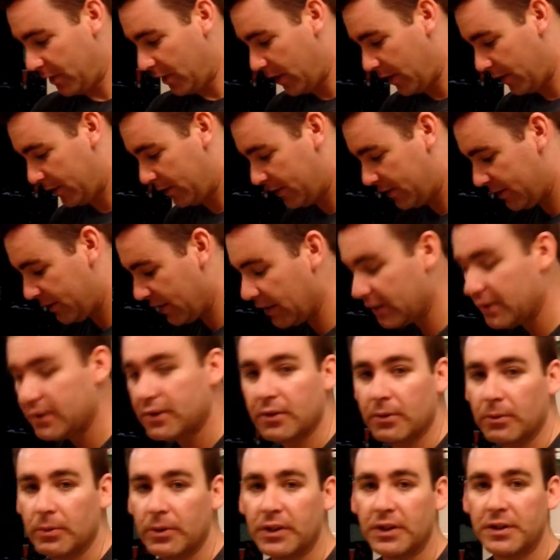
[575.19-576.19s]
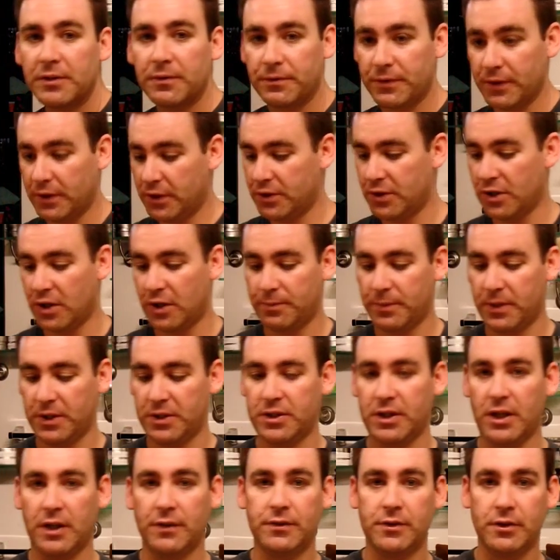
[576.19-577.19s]
uh, scent to really finish off my
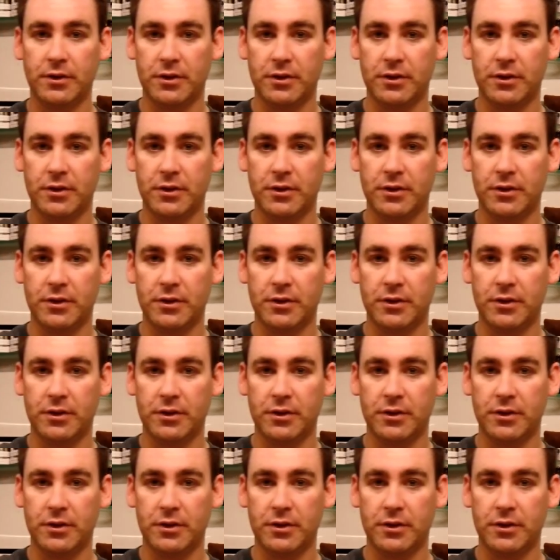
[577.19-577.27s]
shave.